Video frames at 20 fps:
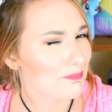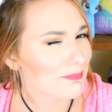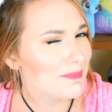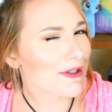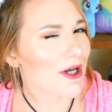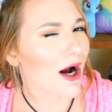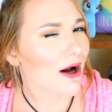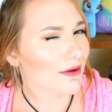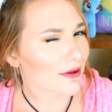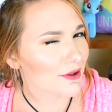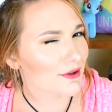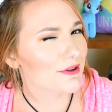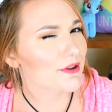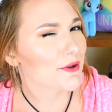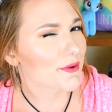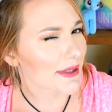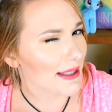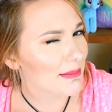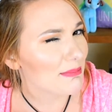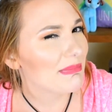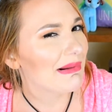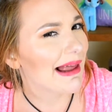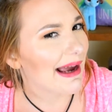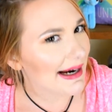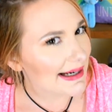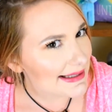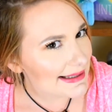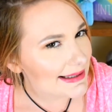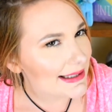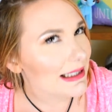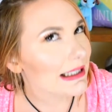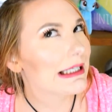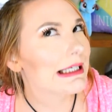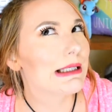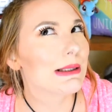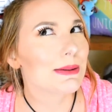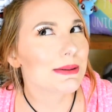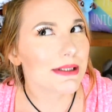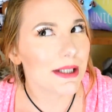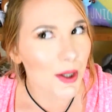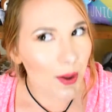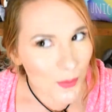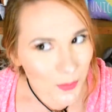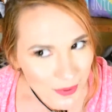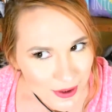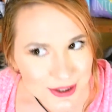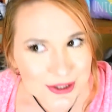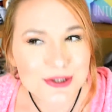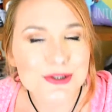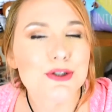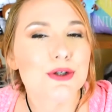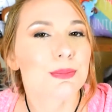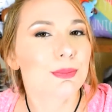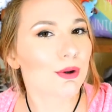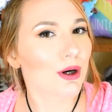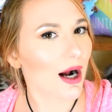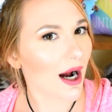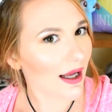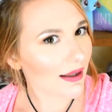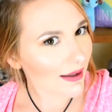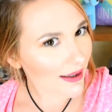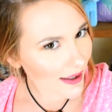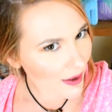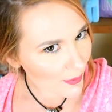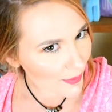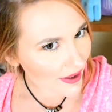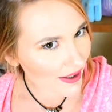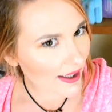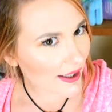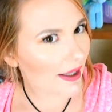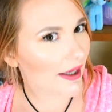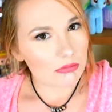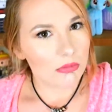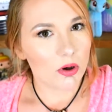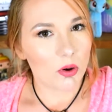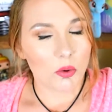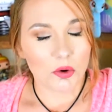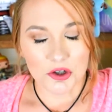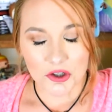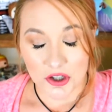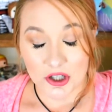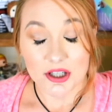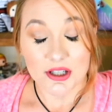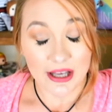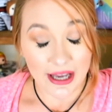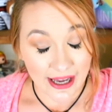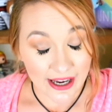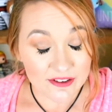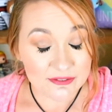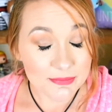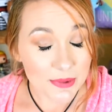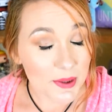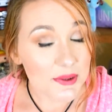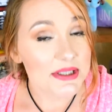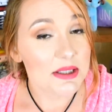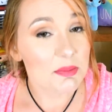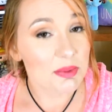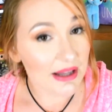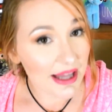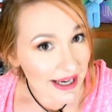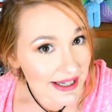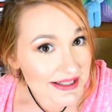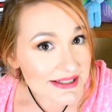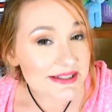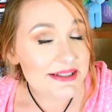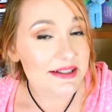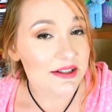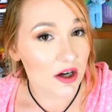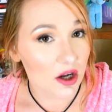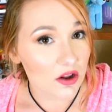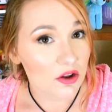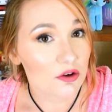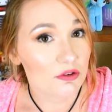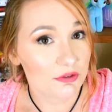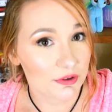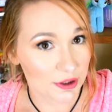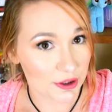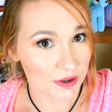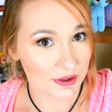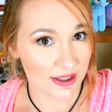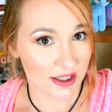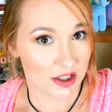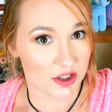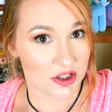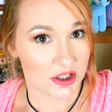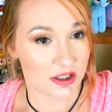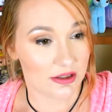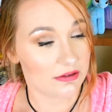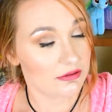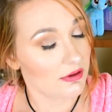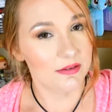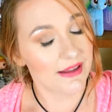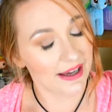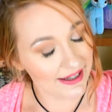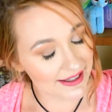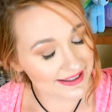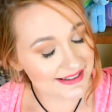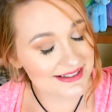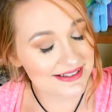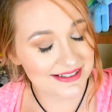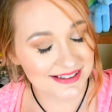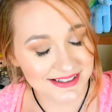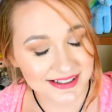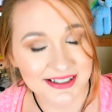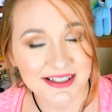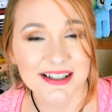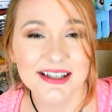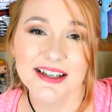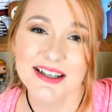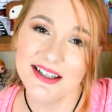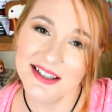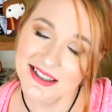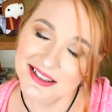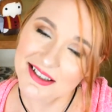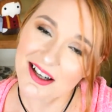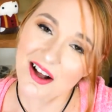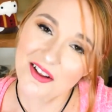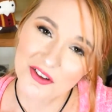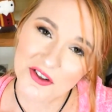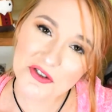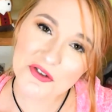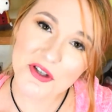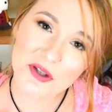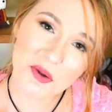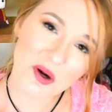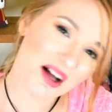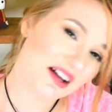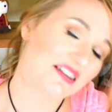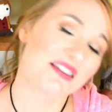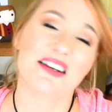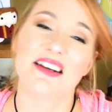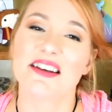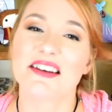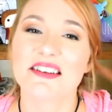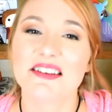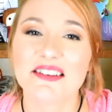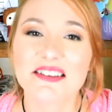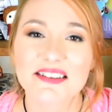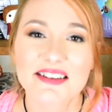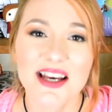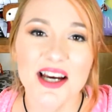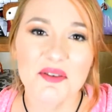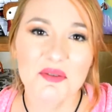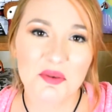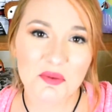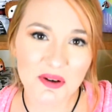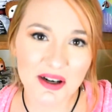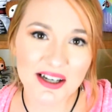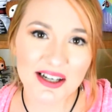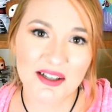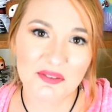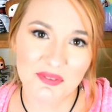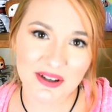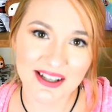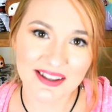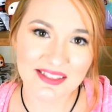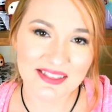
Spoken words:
Dollar Tree plastic. You don't want super hot liquid in it, or you're gonna have melted plastic all over your kitchen. That's Dollar Tree quality that we're working with.